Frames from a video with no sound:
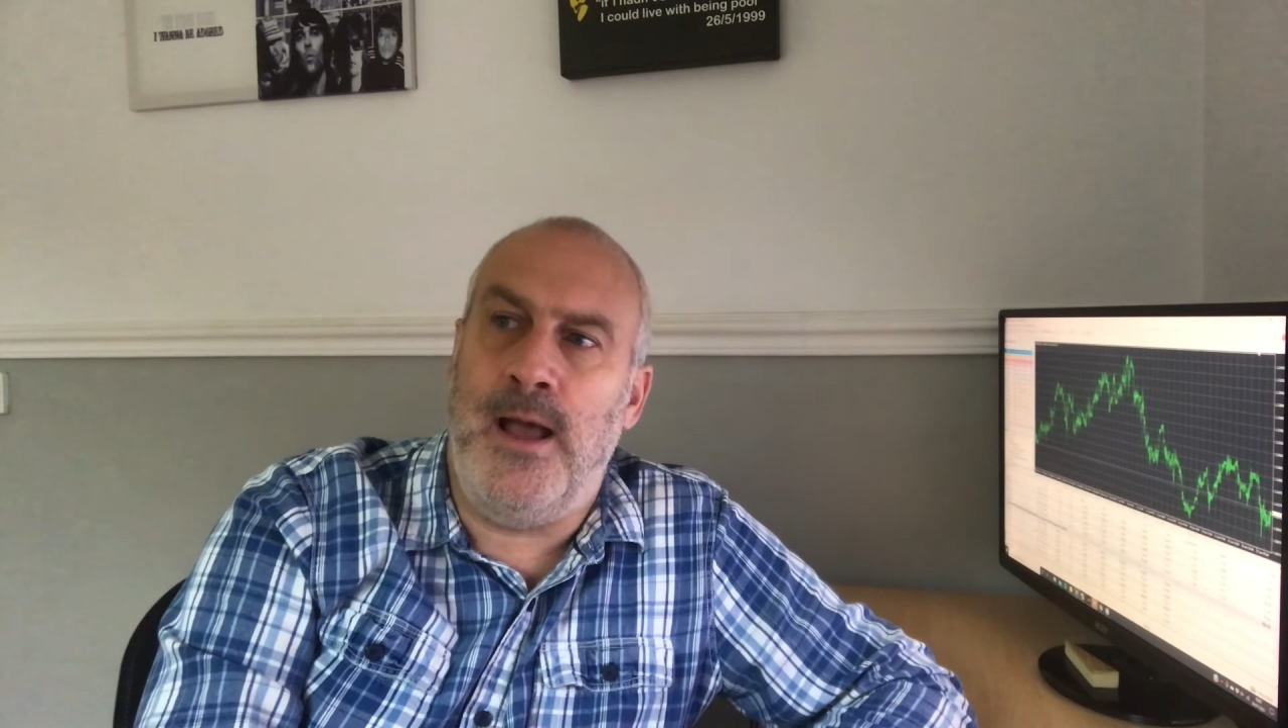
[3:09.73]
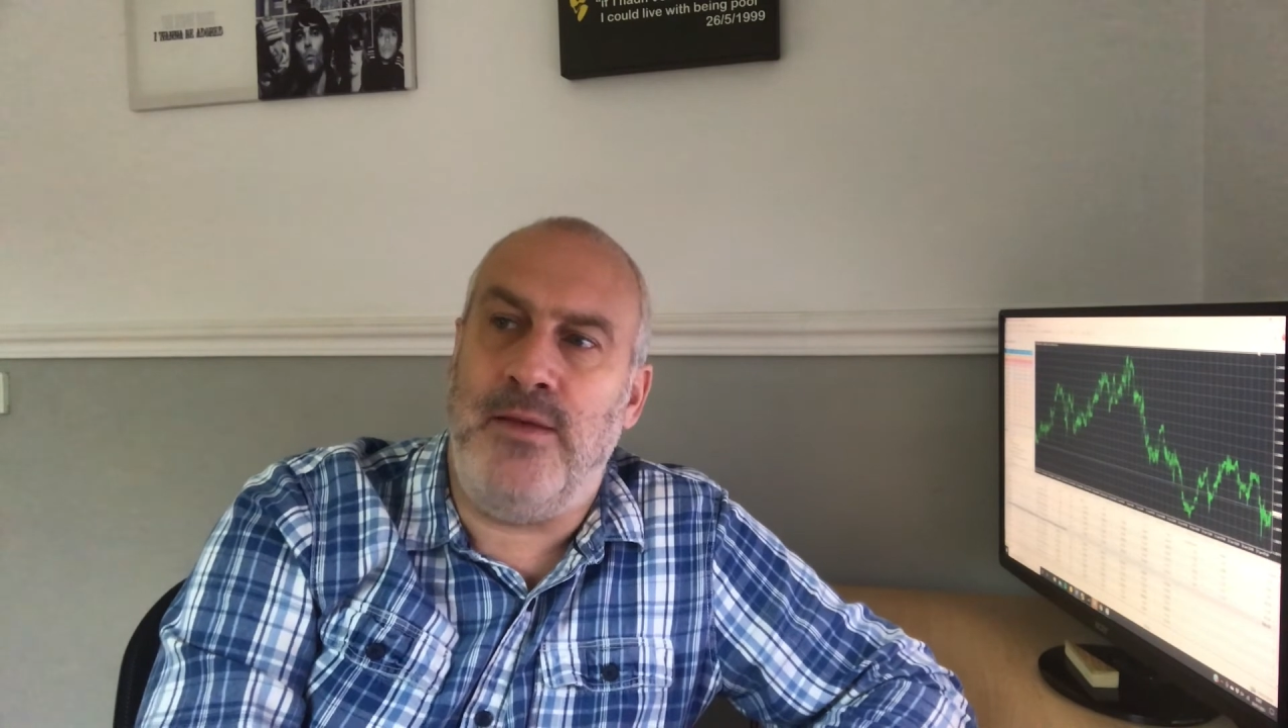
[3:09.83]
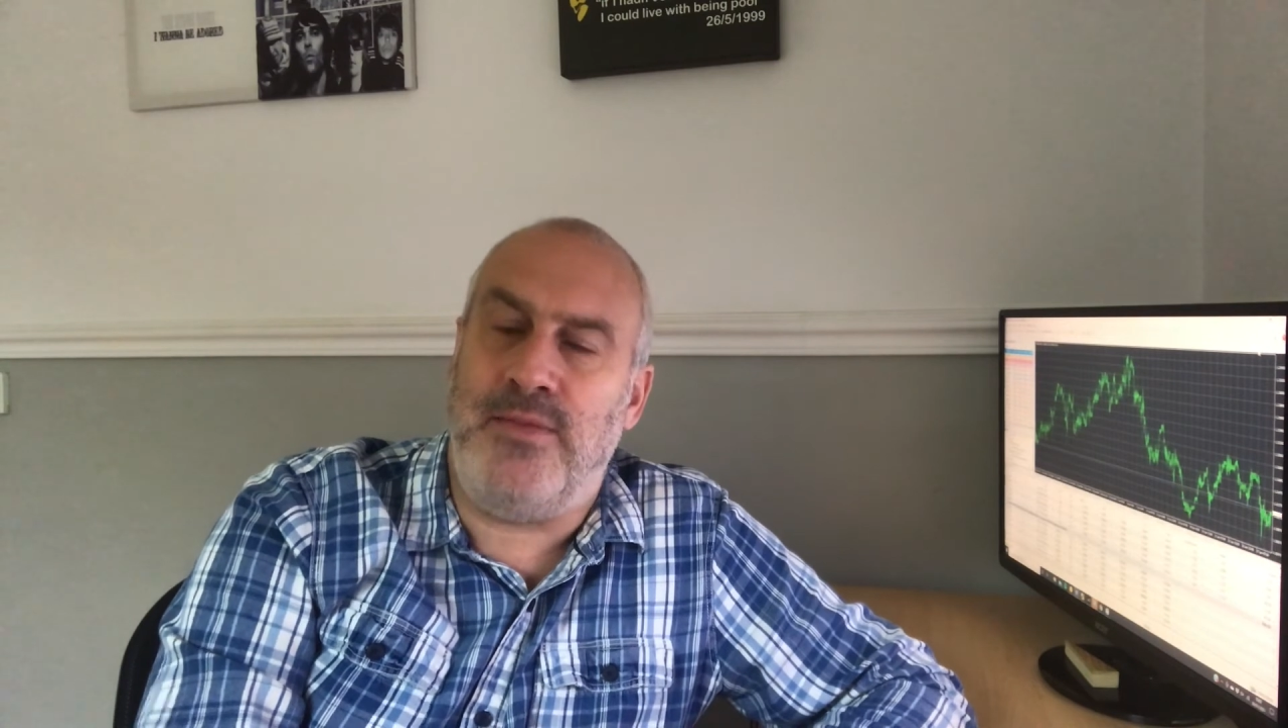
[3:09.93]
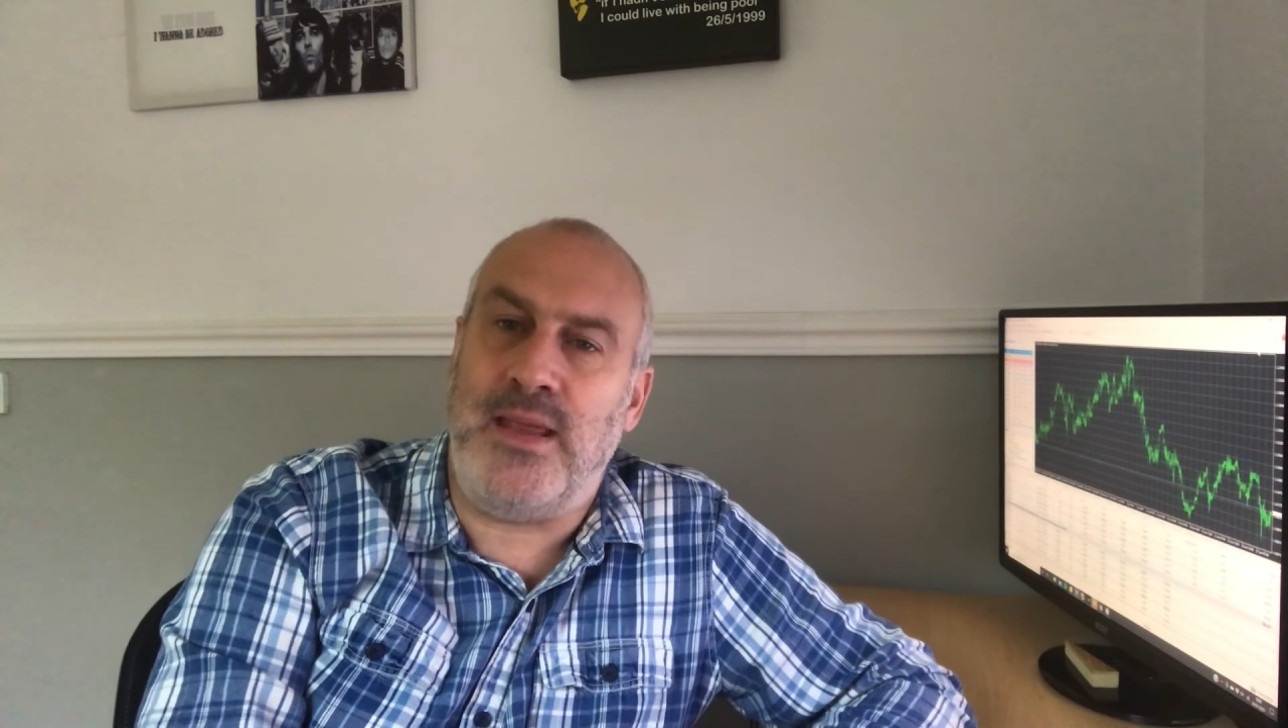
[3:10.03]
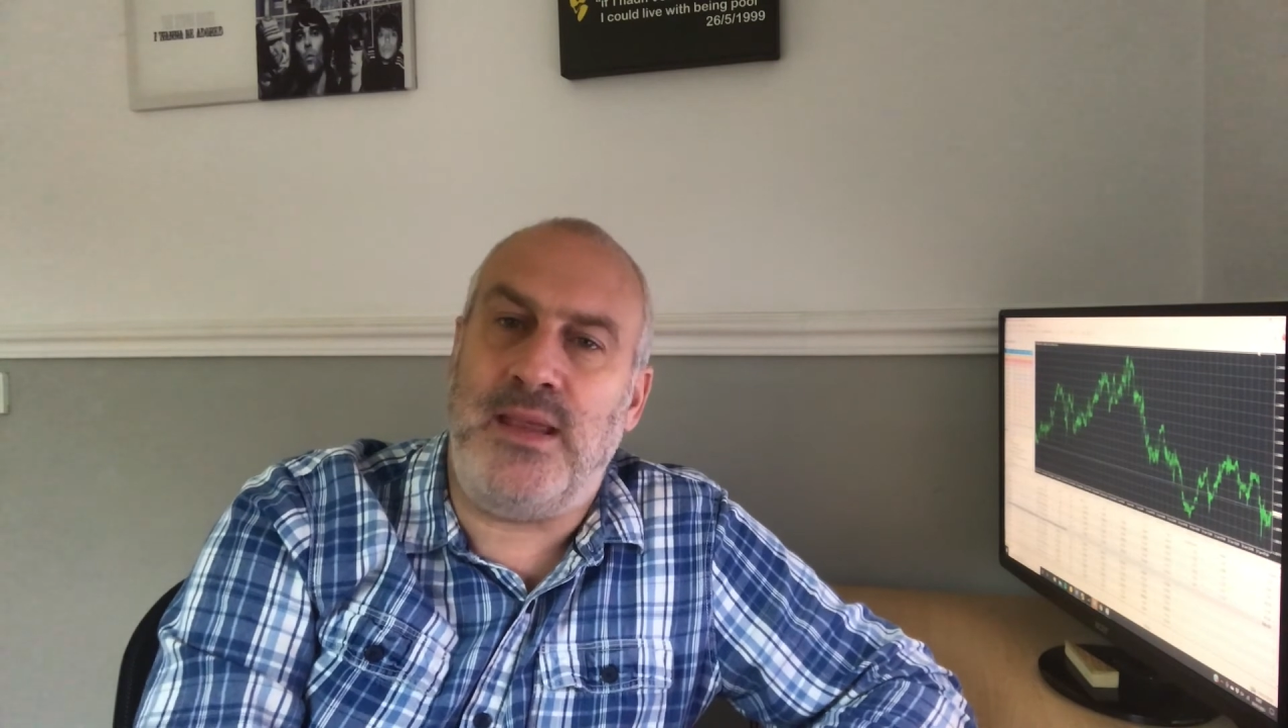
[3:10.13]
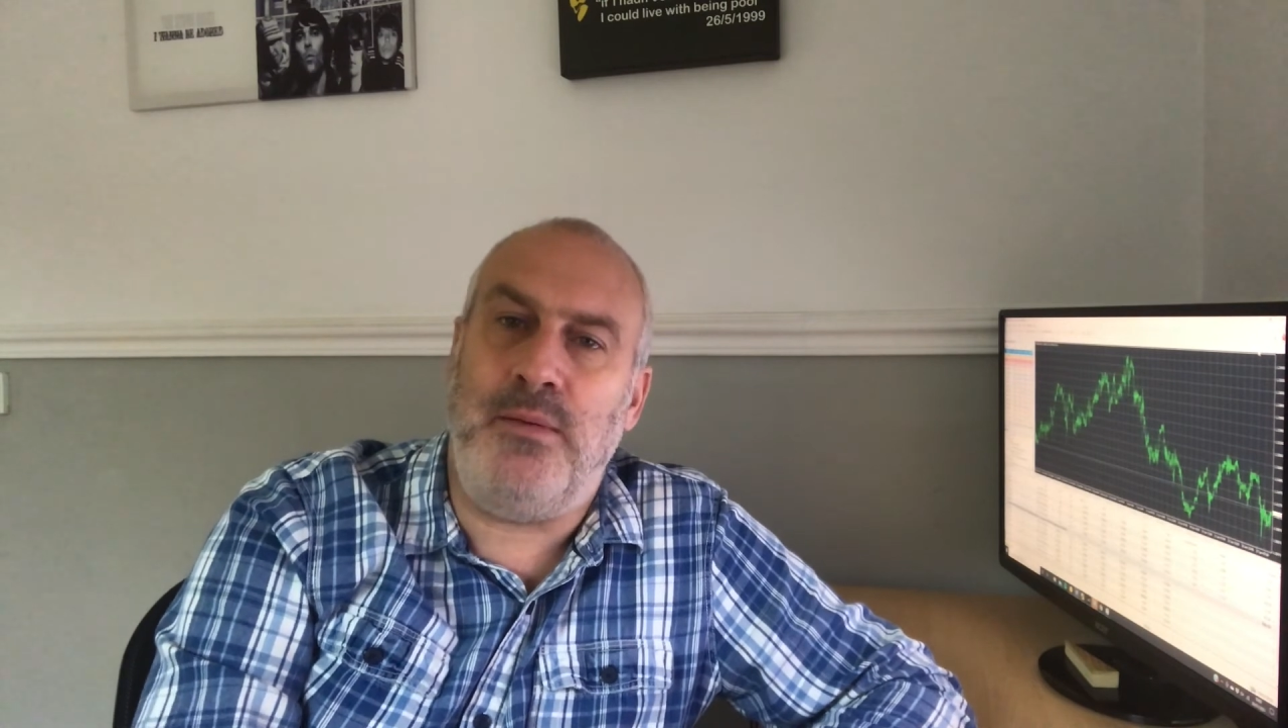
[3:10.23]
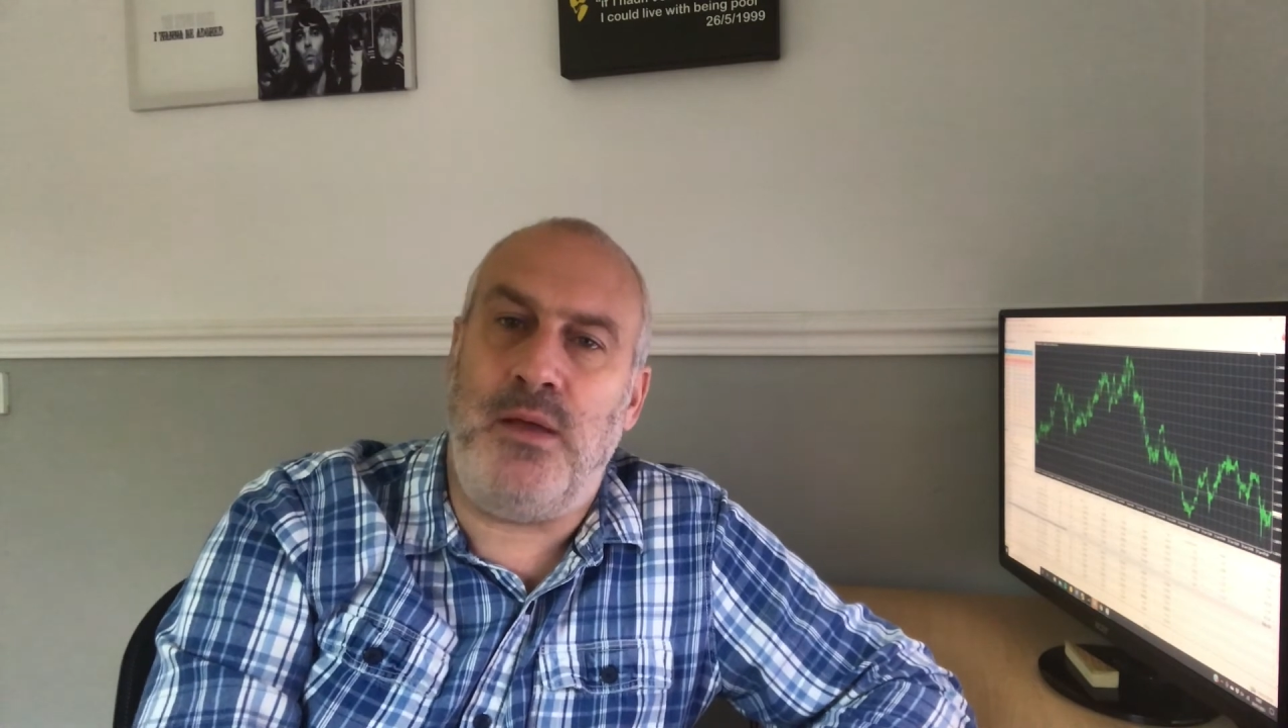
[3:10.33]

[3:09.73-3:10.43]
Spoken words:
If they keep